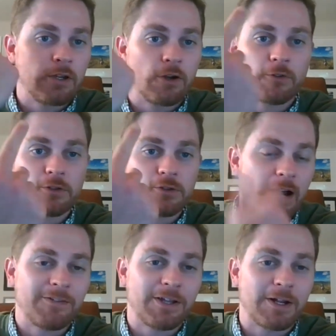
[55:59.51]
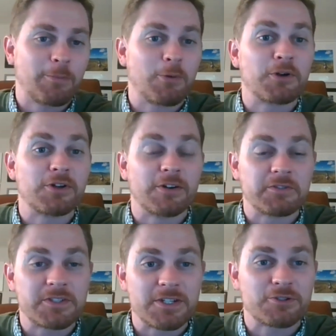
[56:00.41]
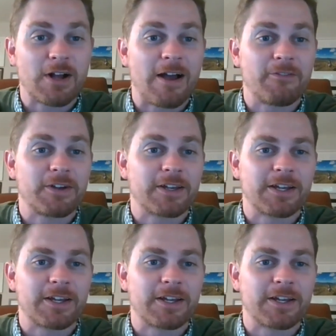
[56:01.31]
you don't have to drive to the airport, you don't have to sit in traffic.